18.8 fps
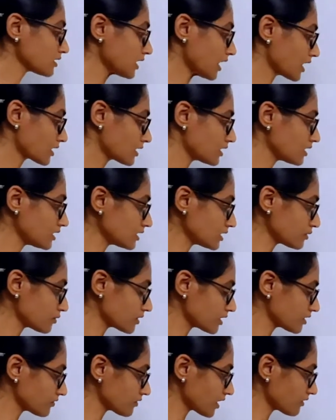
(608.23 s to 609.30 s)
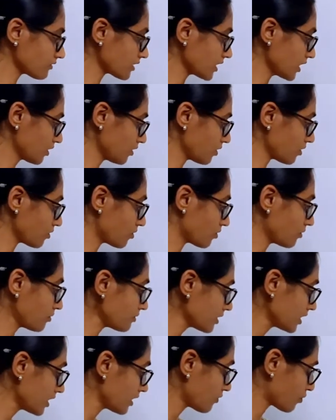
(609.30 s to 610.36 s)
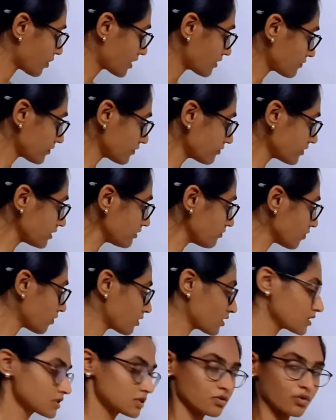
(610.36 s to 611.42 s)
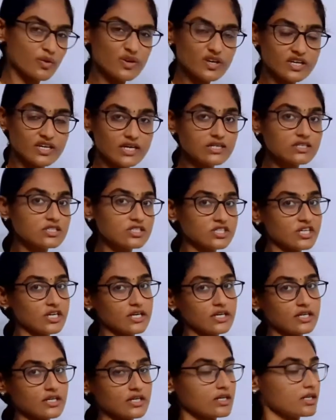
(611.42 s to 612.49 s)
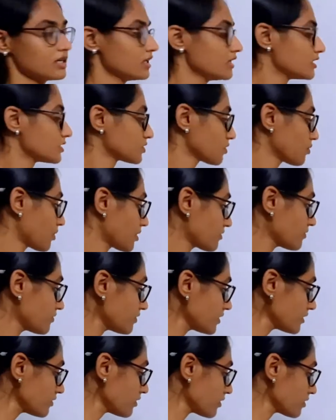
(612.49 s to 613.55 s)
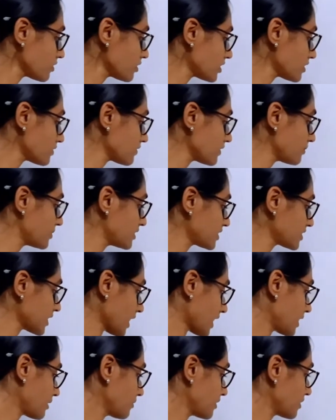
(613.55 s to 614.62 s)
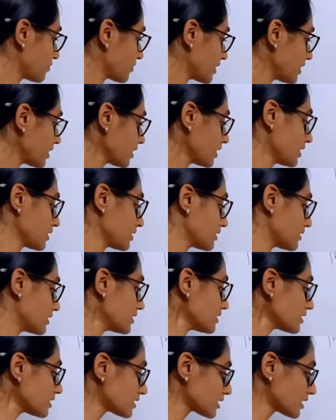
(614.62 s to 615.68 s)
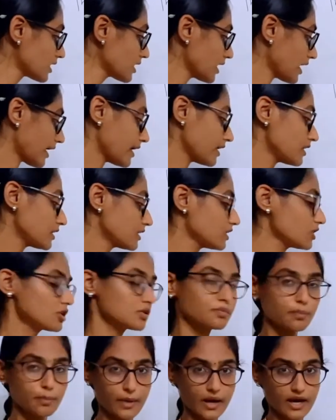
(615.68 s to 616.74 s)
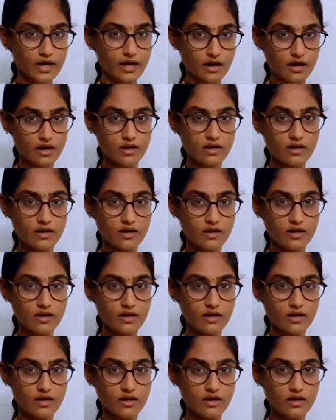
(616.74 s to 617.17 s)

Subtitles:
125 kilo ohm, 150 volt is going to get shared. So 150 volt will be shared between this and this pair.